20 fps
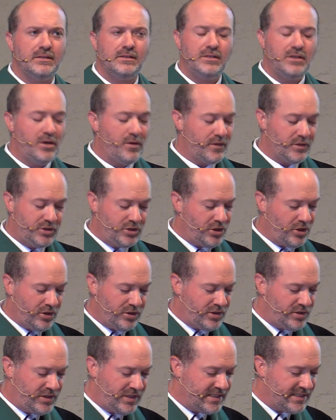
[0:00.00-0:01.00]
No, the
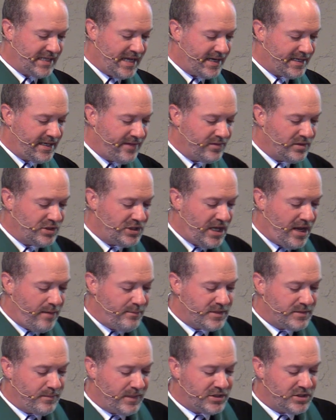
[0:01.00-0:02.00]
church has not given
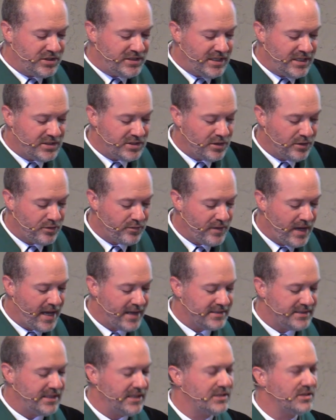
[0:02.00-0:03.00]
James much attention
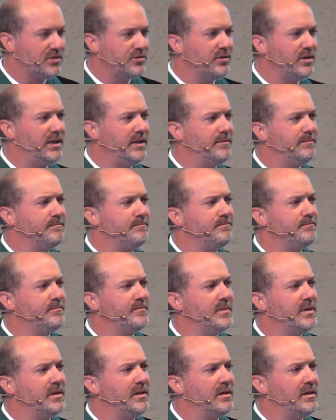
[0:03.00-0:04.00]
throughout its history.
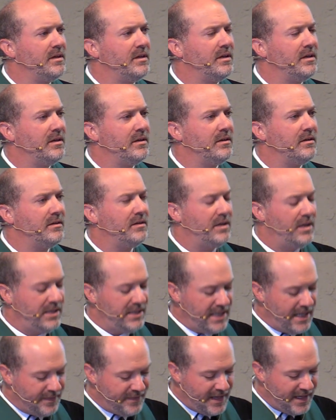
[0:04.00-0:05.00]

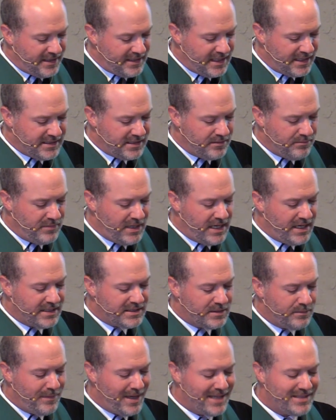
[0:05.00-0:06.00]
Yet that doesn't mean
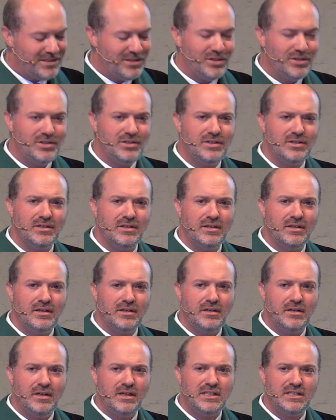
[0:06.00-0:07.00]
its message
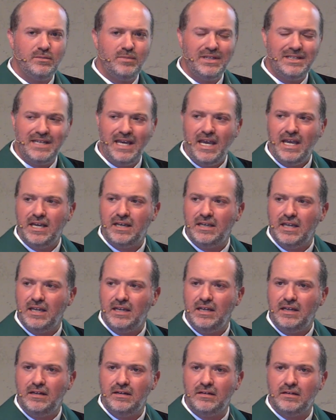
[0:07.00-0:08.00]
is to be taken
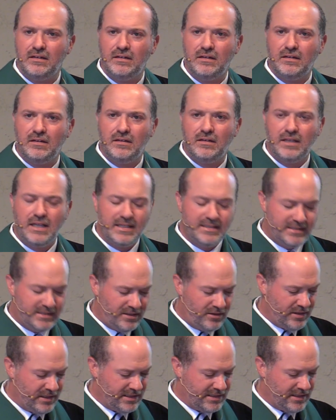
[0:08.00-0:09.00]
any less
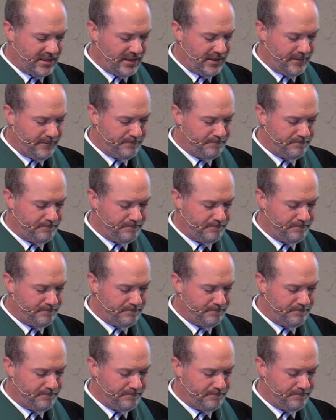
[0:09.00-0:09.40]
seriously.